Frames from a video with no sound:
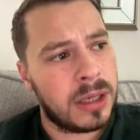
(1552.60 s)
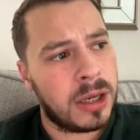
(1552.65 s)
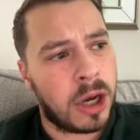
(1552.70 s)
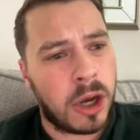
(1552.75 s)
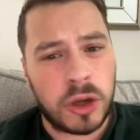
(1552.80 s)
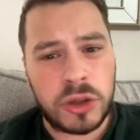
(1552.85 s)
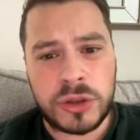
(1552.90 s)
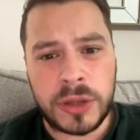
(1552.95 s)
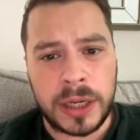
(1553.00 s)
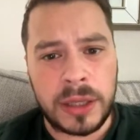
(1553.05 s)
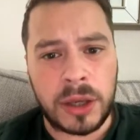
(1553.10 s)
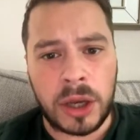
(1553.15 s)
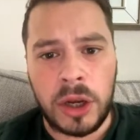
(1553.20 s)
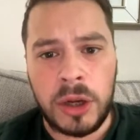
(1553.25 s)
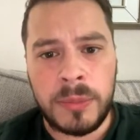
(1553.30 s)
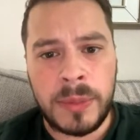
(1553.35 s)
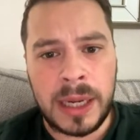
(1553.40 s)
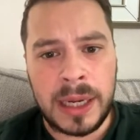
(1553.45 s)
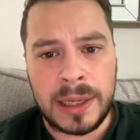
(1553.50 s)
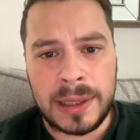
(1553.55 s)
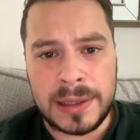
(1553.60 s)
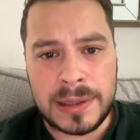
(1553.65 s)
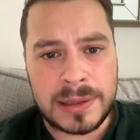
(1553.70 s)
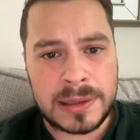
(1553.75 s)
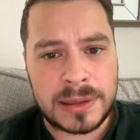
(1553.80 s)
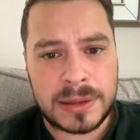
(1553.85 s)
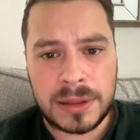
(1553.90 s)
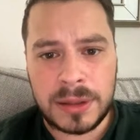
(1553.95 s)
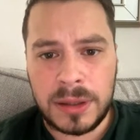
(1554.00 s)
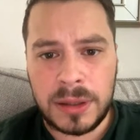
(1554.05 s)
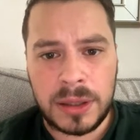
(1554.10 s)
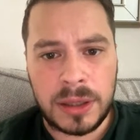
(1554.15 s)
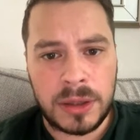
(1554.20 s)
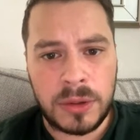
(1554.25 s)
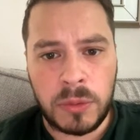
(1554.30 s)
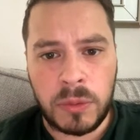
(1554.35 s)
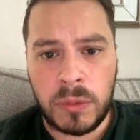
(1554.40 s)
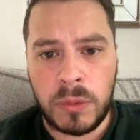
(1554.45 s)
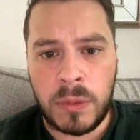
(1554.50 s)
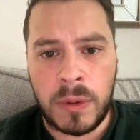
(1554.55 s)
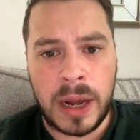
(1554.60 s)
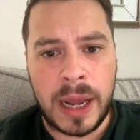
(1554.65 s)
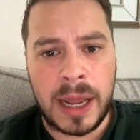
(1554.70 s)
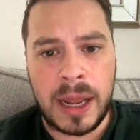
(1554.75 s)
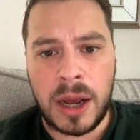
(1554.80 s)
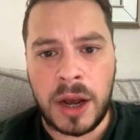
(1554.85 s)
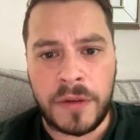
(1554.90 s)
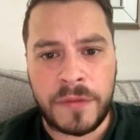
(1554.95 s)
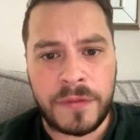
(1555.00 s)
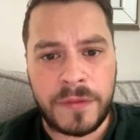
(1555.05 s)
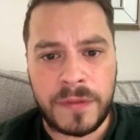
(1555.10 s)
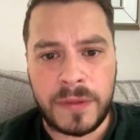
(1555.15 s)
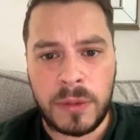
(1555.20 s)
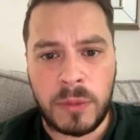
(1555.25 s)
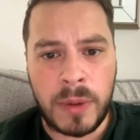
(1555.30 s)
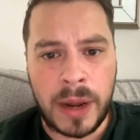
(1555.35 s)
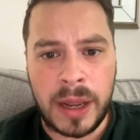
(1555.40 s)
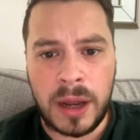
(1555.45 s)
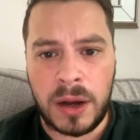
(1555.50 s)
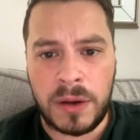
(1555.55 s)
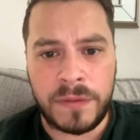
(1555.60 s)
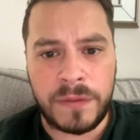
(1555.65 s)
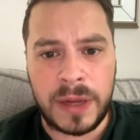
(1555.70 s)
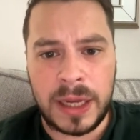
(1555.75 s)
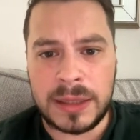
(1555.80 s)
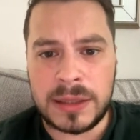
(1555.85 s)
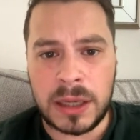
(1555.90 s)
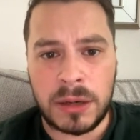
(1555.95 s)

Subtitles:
Andre Gomez, way off it.